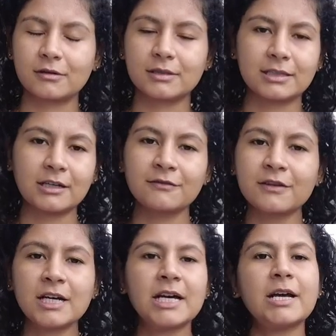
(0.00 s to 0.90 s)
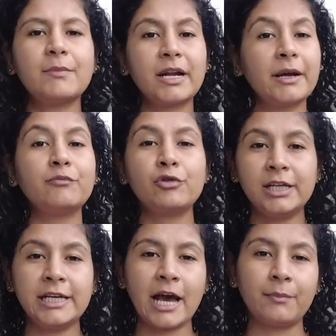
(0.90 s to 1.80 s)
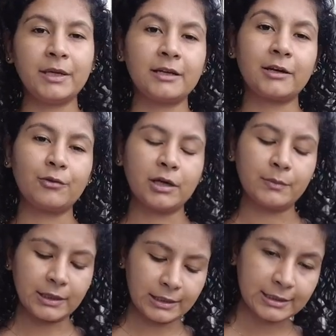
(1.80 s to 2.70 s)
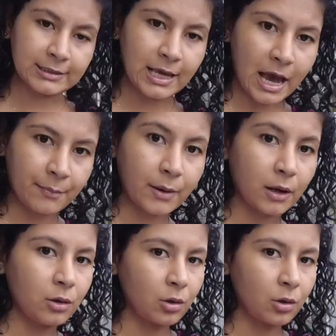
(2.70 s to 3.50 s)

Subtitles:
other stuff, but I'm really happy and I recommend this app a